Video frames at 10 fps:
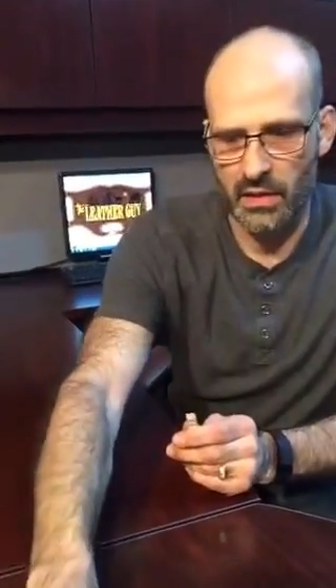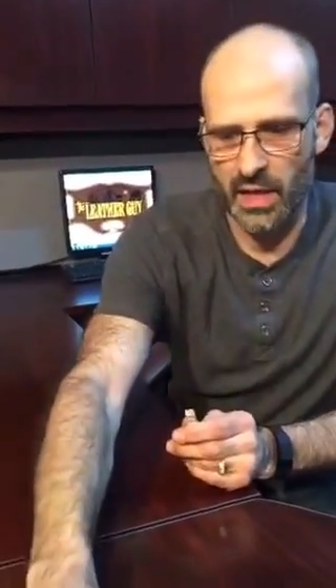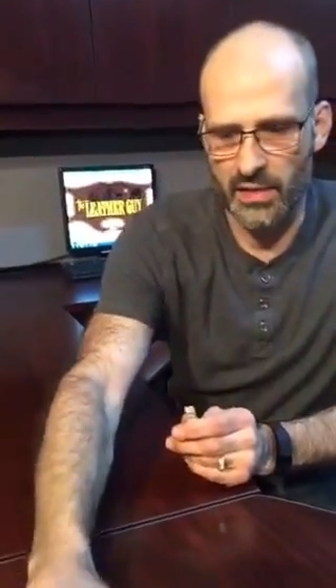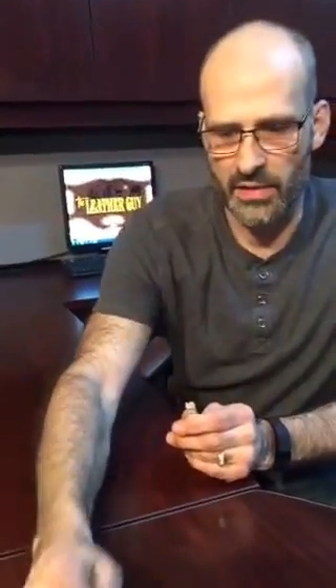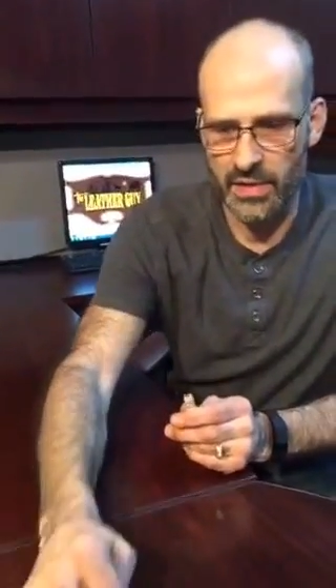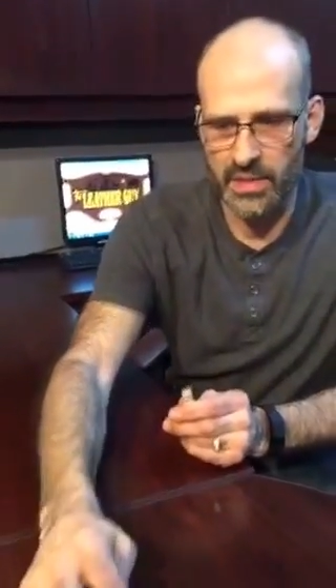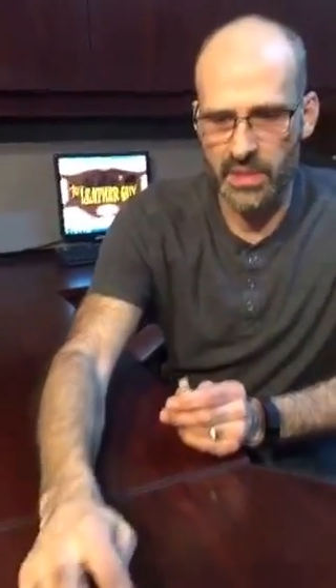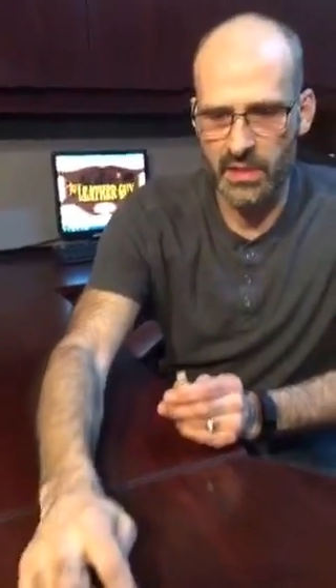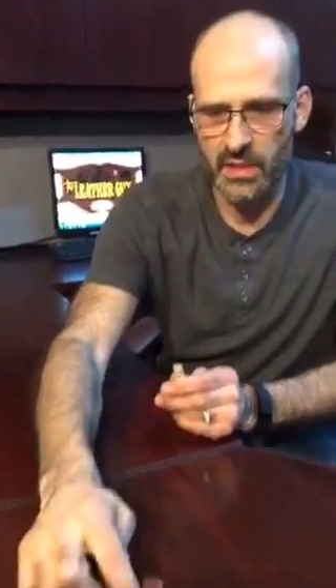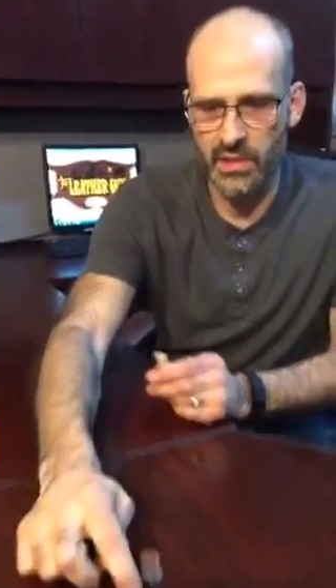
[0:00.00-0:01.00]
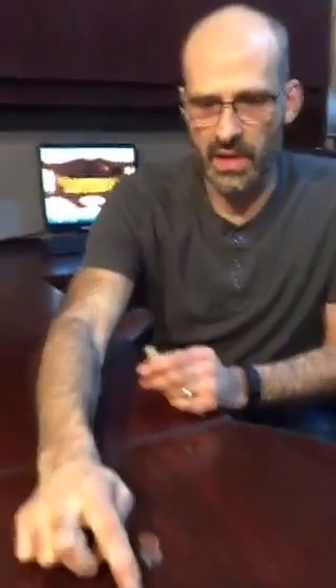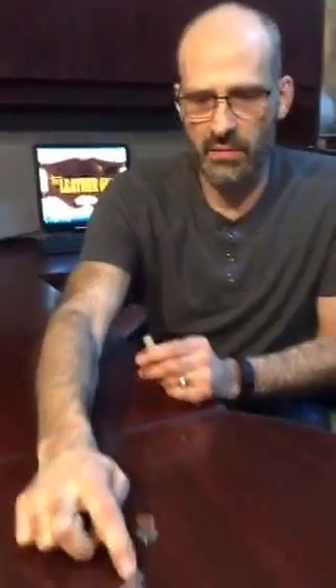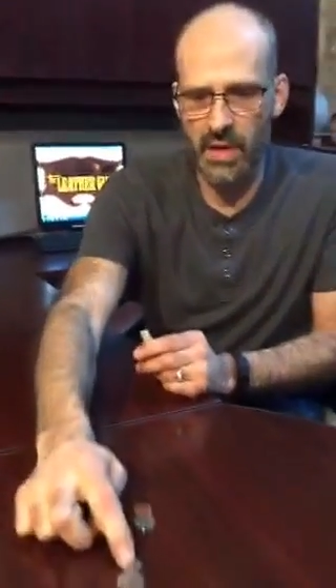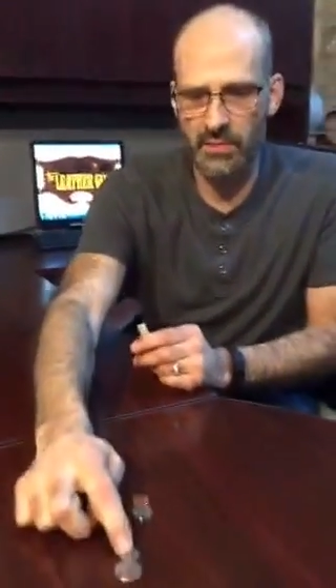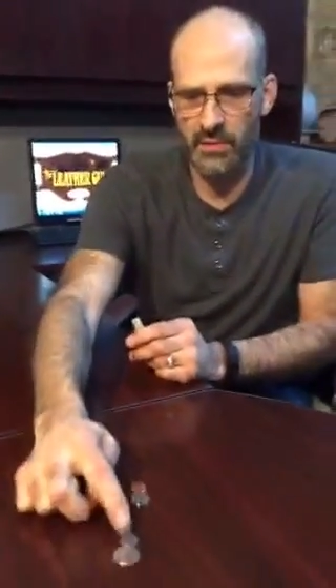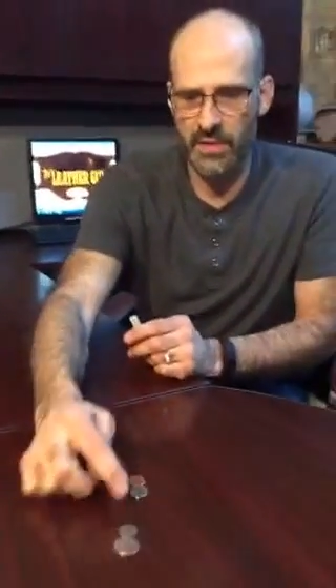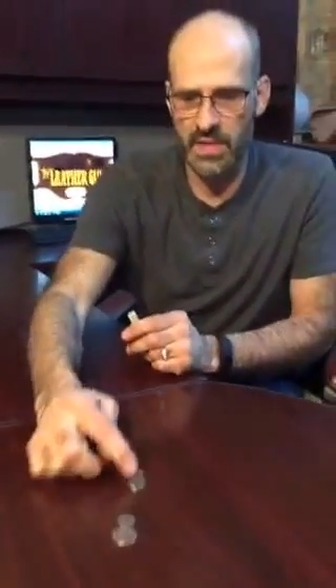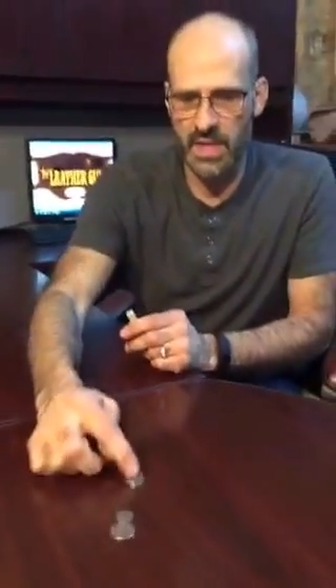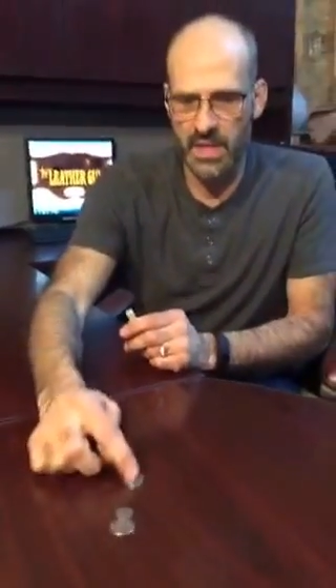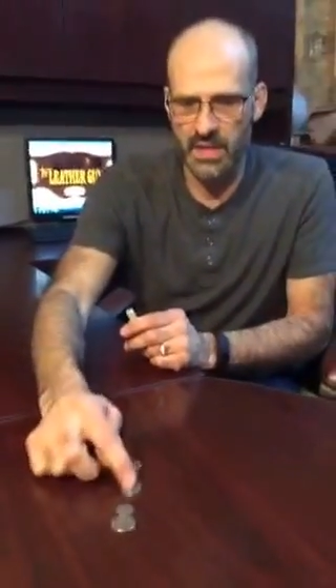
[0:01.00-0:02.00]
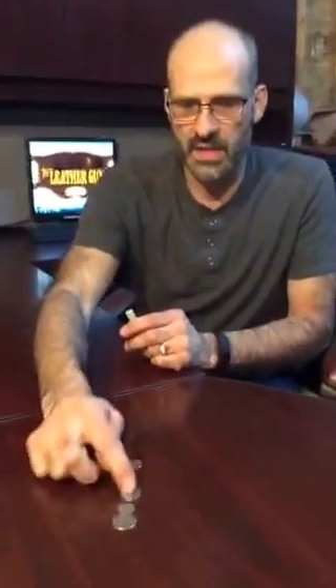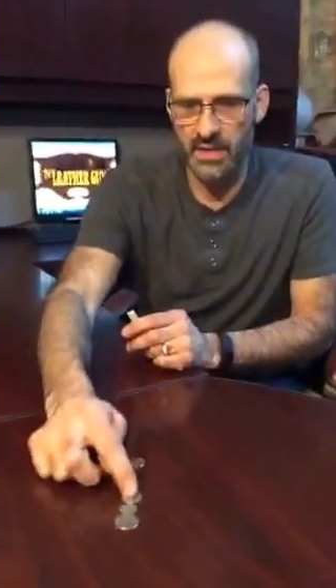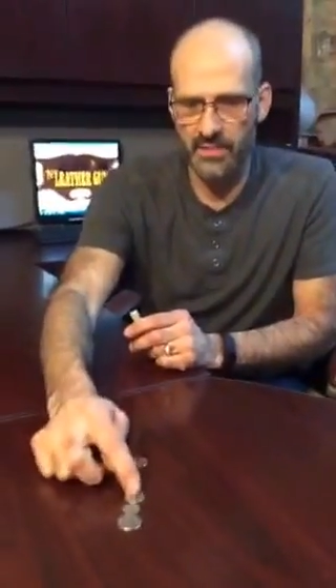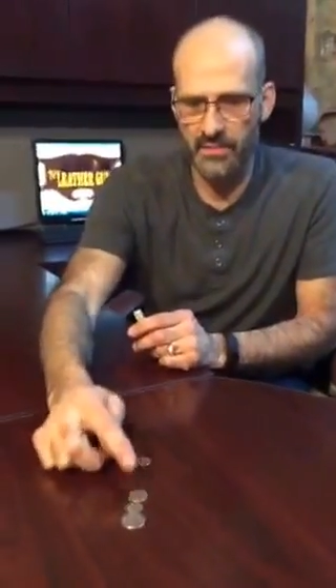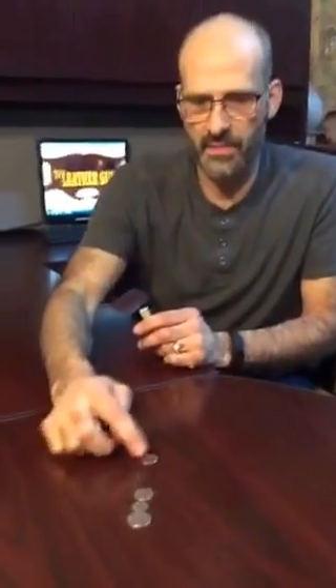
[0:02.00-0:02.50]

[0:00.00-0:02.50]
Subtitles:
leathers. So I came up with this idea.